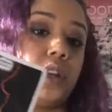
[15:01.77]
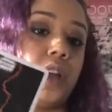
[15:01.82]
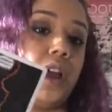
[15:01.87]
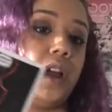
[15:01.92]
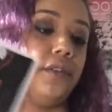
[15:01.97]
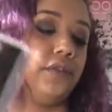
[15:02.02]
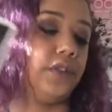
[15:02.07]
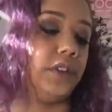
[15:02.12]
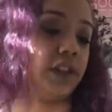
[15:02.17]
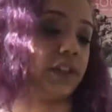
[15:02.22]

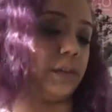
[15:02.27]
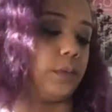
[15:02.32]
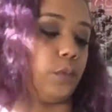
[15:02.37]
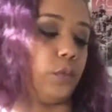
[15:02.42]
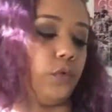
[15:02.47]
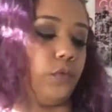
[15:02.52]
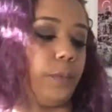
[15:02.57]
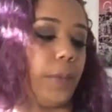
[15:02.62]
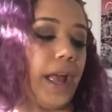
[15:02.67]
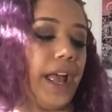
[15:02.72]
conflict and
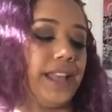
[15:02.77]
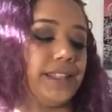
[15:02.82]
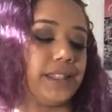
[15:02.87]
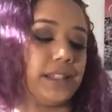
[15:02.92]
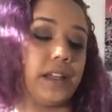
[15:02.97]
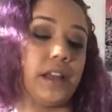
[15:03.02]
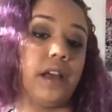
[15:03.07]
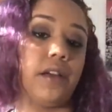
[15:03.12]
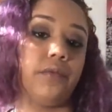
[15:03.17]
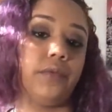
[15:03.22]
move past
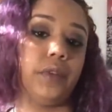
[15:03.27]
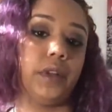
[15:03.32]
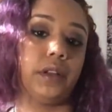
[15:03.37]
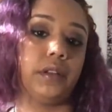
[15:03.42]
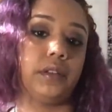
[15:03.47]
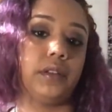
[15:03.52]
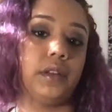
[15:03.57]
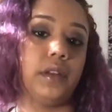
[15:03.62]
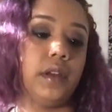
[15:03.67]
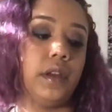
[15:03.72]
the
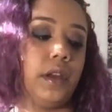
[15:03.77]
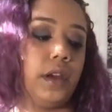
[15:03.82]
conflict.